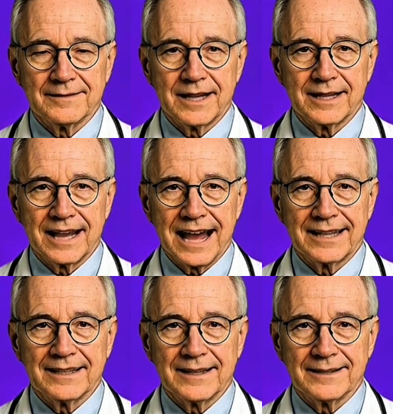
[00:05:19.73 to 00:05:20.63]
The
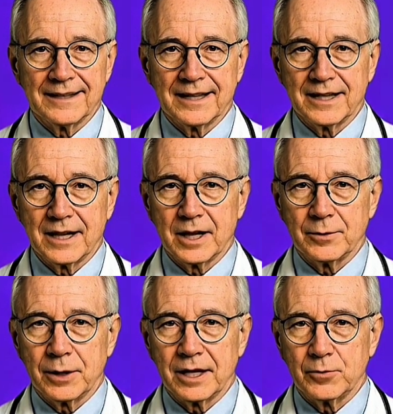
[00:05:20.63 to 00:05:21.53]
second drink
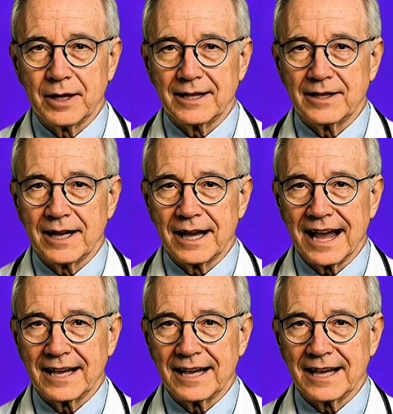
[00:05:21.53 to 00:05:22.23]
that silently